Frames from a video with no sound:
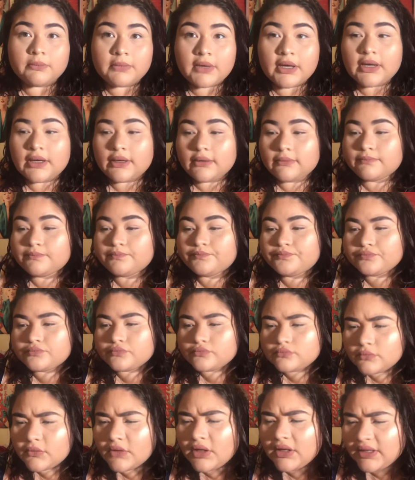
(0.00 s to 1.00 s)
my,
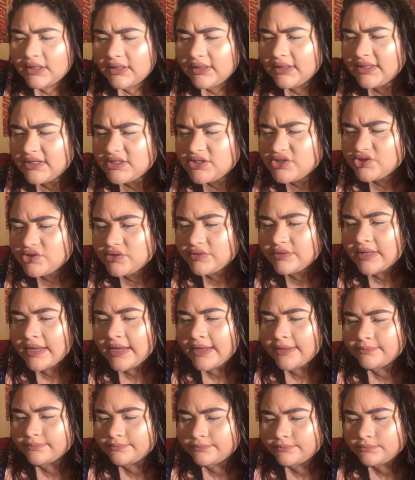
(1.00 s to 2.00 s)
let's do
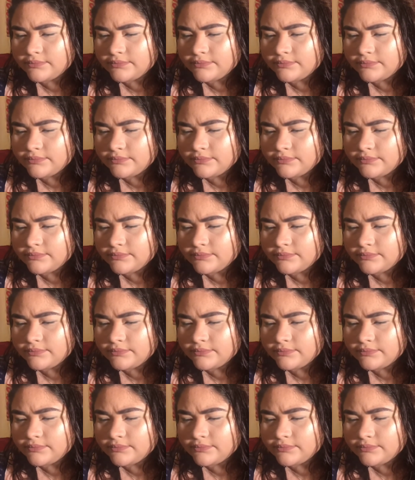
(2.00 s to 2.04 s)
that.